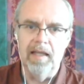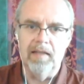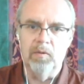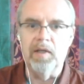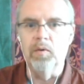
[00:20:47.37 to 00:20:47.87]

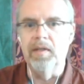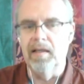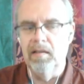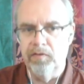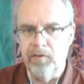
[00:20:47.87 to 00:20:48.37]
that we could
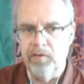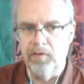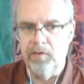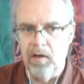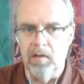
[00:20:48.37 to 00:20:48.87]
infer
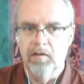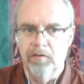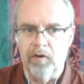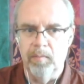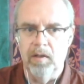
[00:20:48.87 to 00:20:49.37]

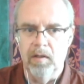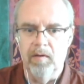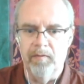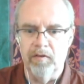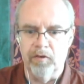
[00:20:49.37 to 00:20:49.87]
from
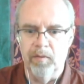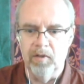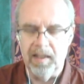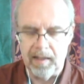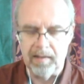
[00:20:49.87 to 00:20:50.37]
the
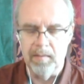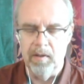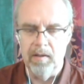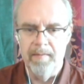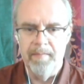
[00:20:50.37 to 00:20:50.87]
from the
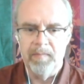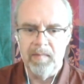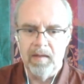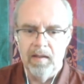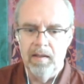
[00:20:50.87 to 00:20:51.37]
data table.
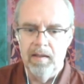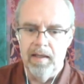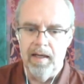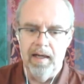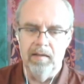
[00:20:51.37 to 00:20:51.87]

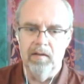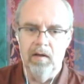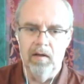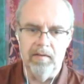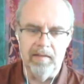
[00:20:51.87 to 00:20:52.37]
Yeah.
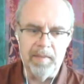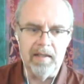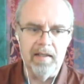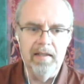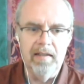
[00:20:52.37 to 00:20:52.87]
And uh,
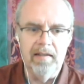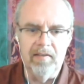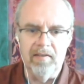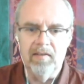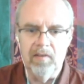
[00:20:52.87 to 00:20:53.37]
typically,
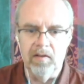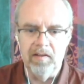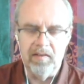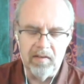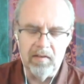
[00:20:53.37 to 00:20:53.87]
this is the,
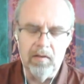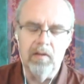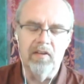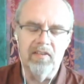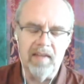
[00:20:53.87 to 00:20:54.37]
this is the
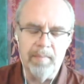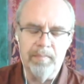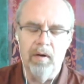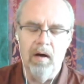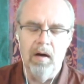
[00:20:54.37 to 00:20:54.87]
the
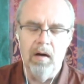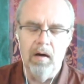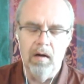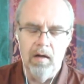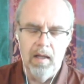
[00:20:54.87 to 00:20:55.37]
step uh,
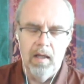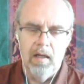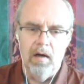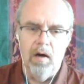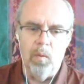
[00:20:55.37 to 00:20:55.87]

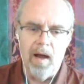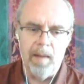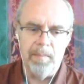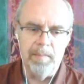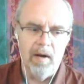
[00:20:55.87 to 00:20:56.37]
uh,
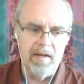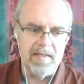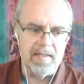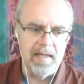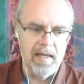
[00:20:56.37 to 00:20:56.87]
where people
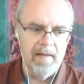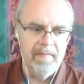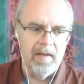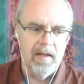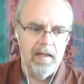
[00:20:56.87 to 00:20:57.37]
say,
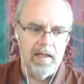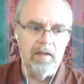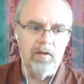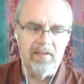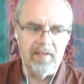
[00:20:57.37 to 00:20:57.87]

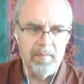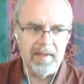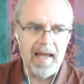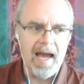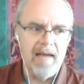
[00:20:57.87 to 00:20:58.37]
in the same
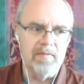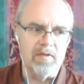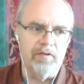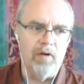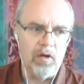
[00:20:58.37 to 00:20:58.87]

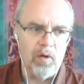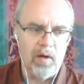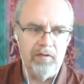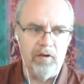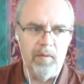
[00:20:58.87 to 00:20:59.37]
times, for your
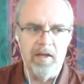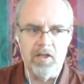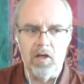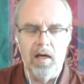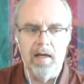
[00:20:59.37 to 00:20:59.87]

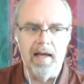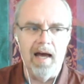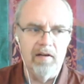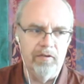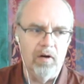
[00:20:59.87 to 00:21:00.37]
information
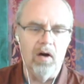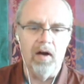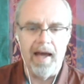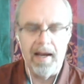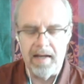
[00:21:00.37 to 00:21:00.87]
and for
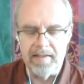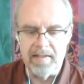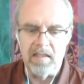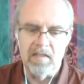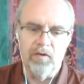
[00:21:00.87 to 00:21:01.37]
a
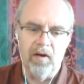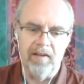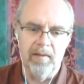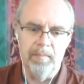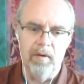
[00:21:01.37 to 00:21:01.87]
reanalysis, for
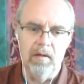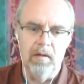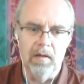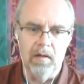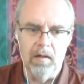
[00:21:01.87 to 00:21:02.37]
example,
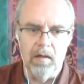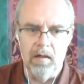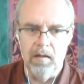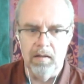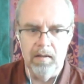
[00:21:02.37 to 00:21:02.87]
or
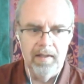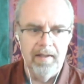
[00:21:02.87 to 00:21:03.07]
uh,